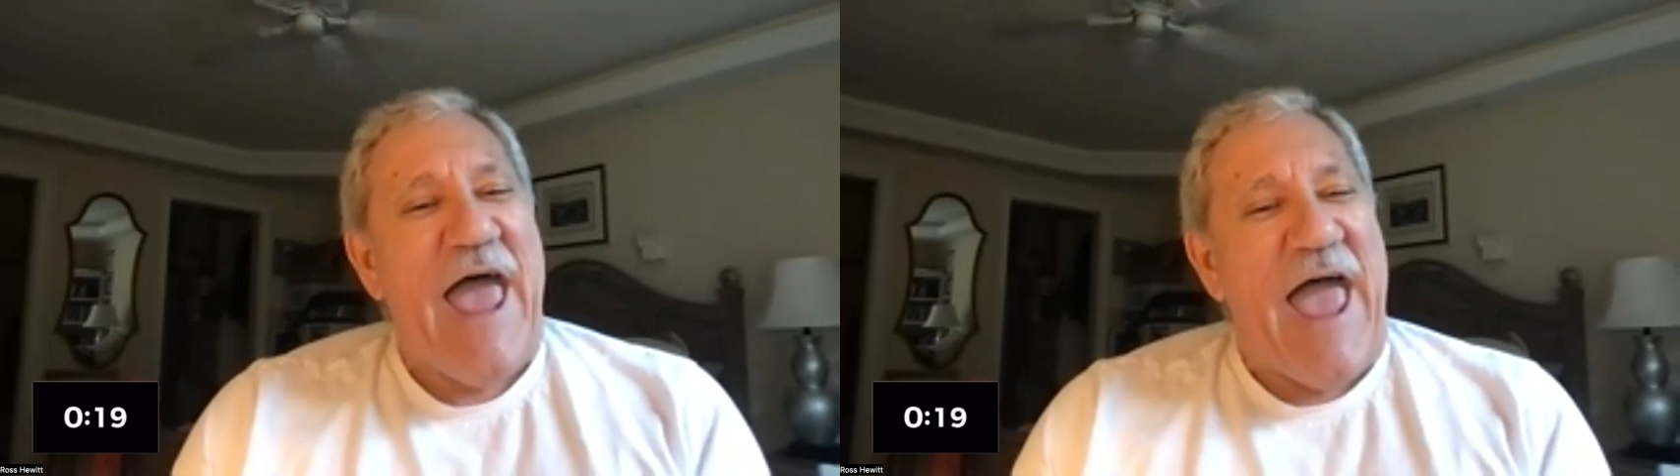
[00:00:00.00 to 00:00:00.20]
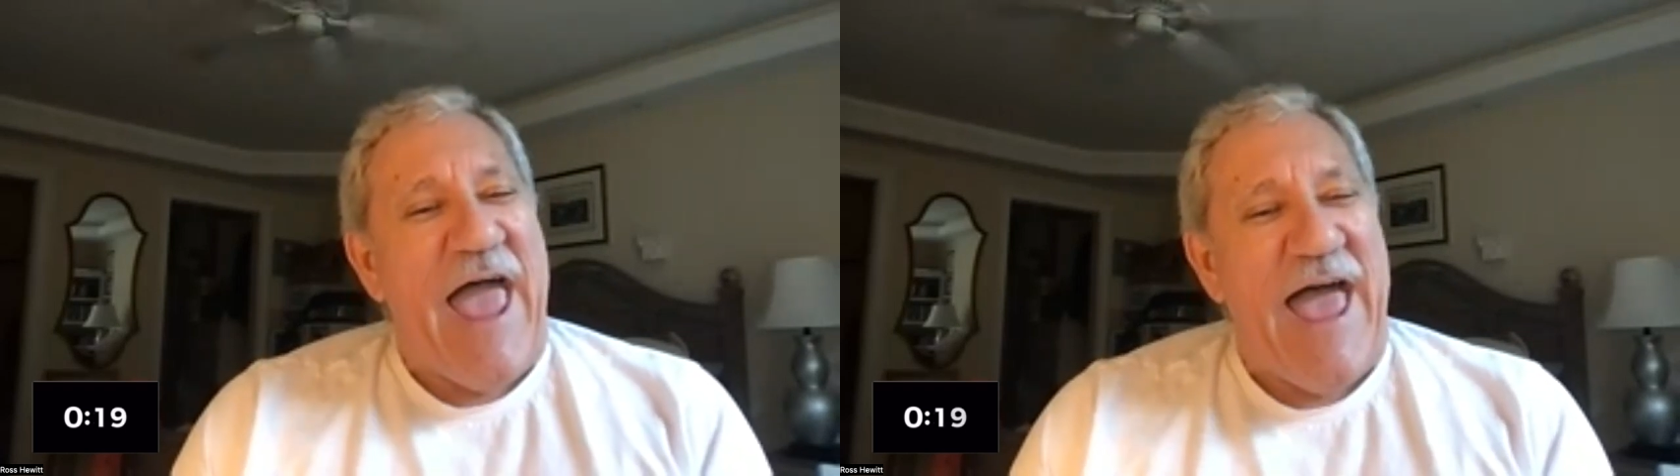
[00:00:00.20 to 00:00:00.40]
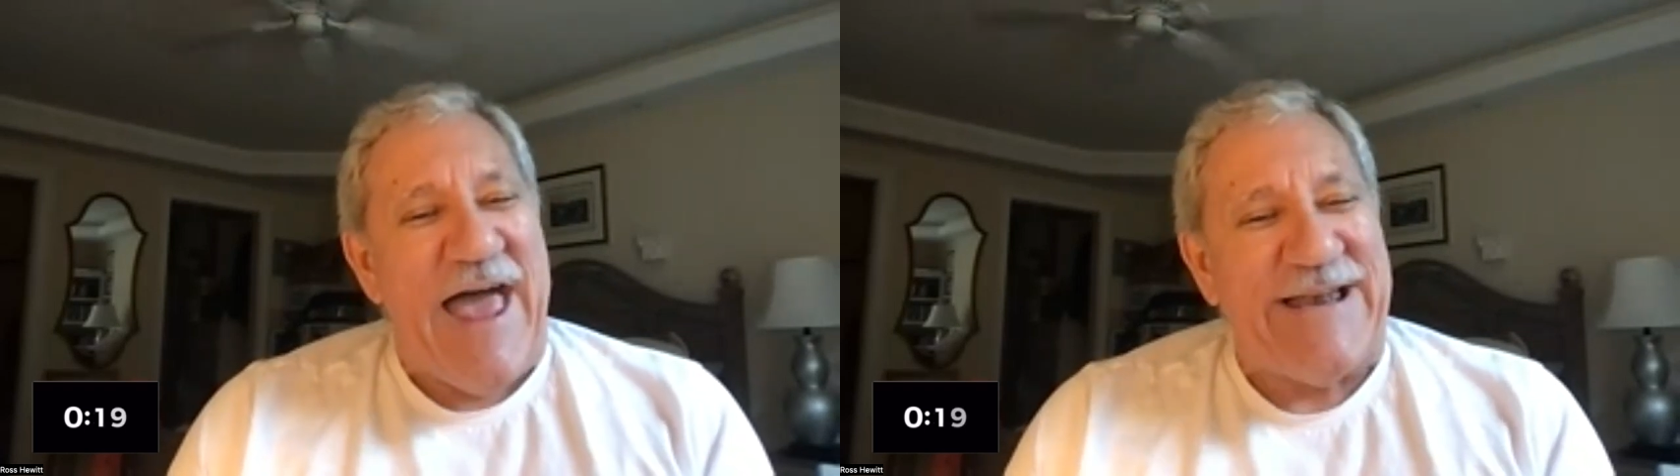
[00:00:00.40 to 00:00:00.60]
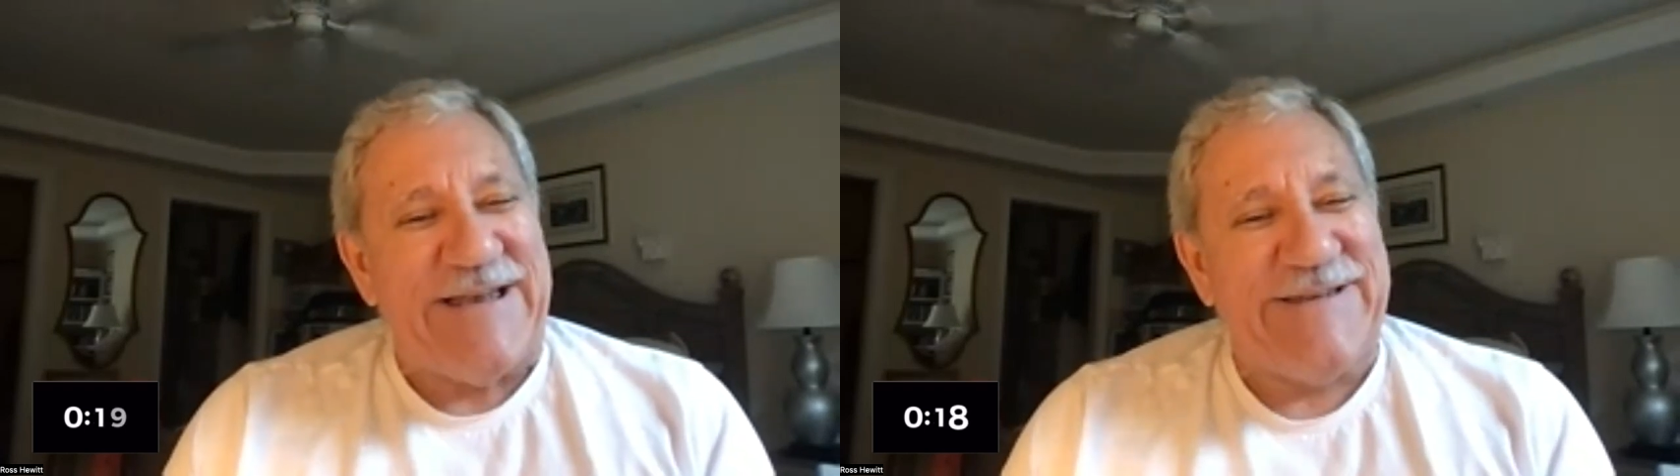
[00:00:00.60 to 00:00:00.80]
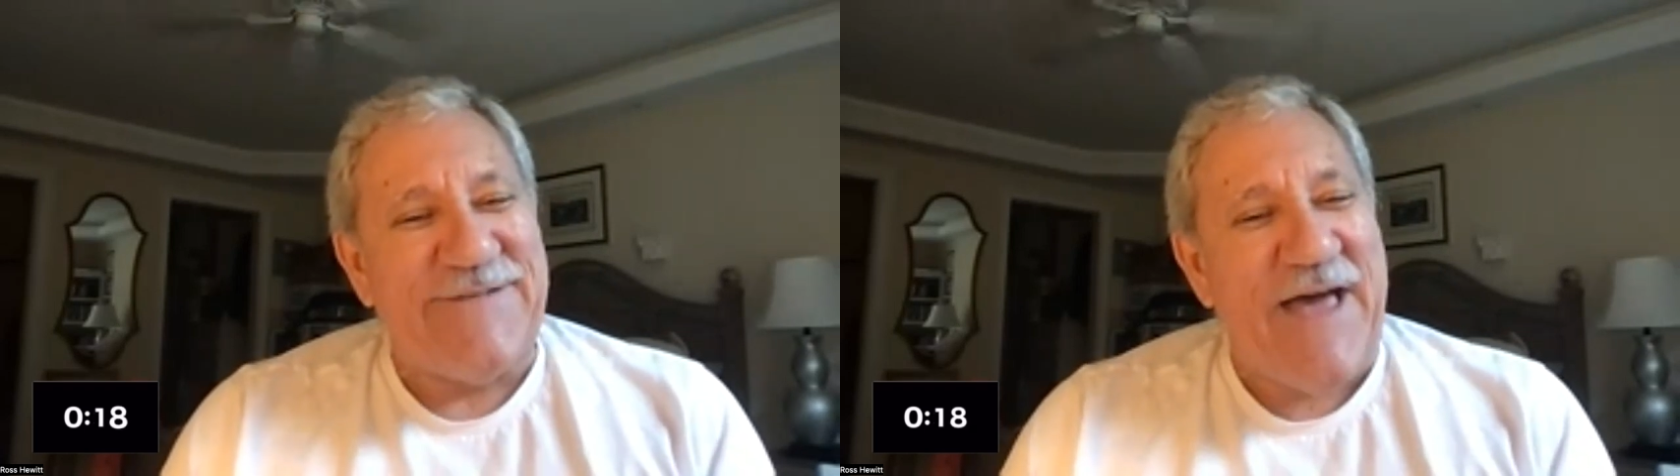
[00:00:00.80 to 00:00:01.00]

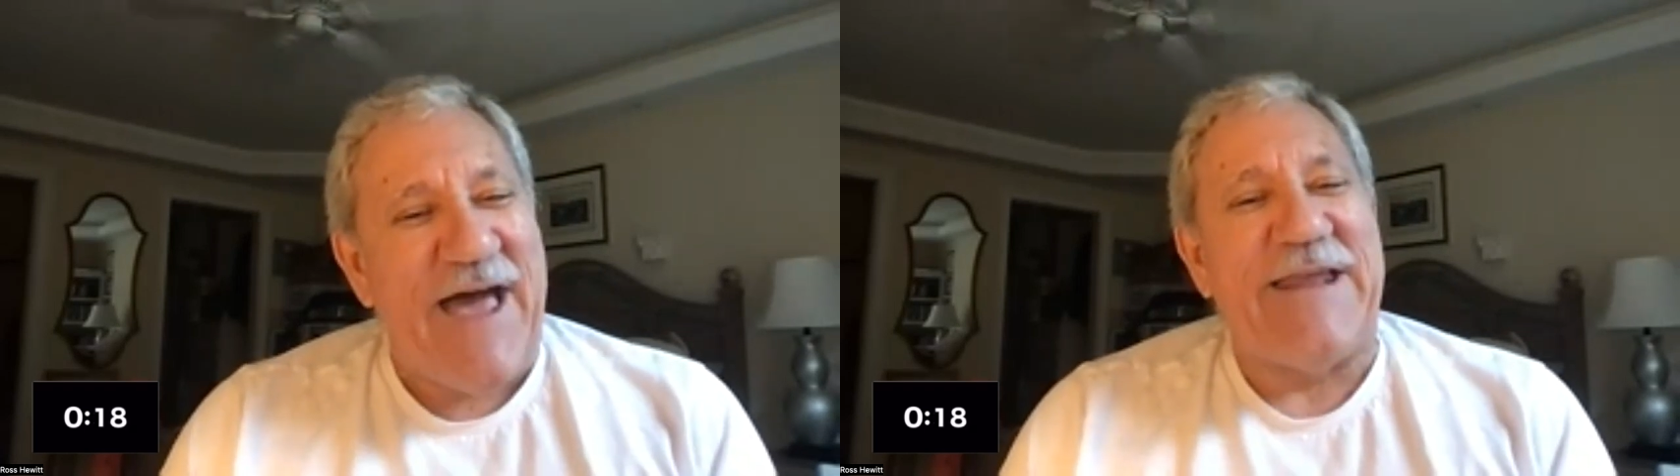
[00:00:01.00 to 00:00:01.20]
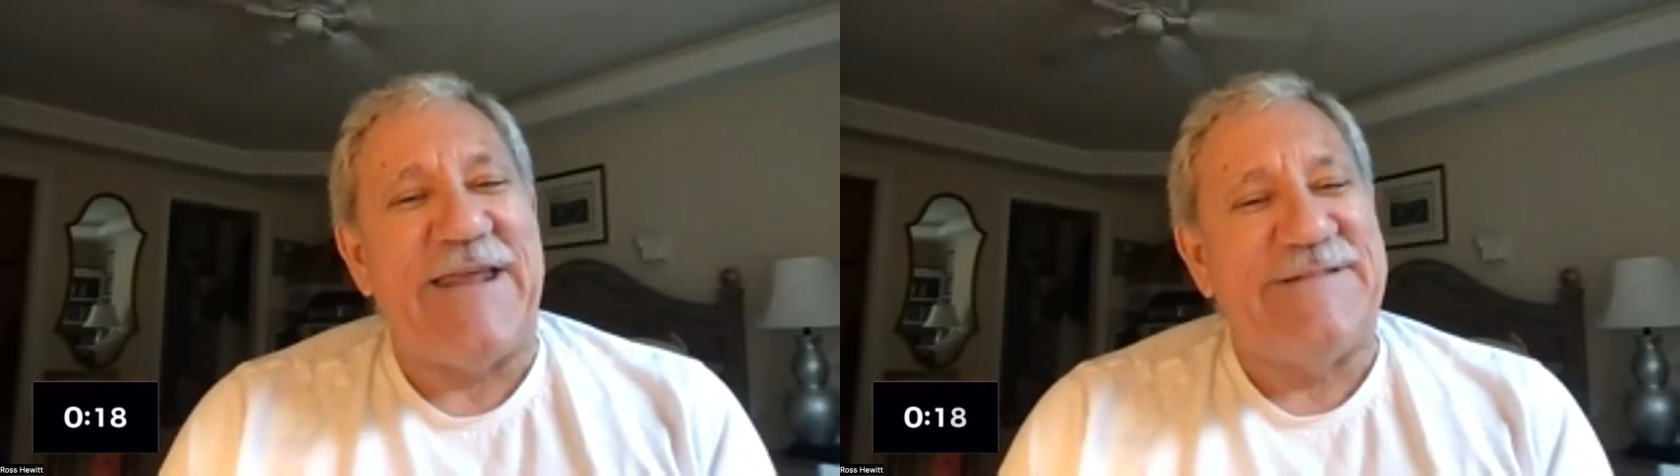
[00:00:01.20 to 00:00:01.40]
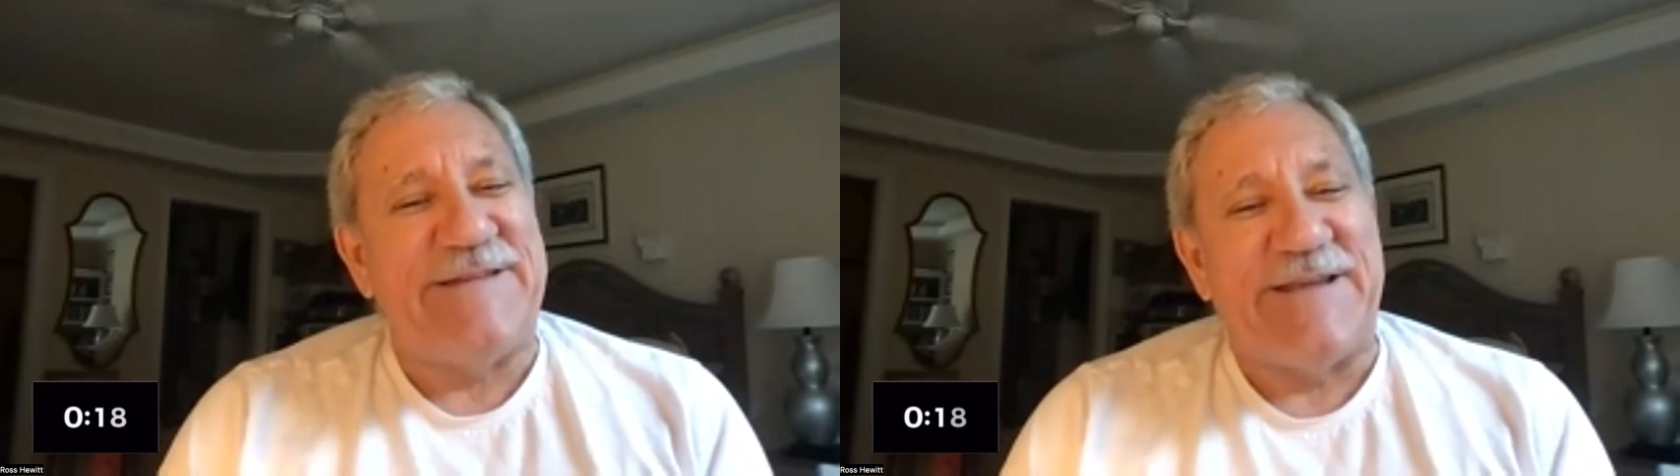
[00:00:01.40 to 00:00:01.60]
And that is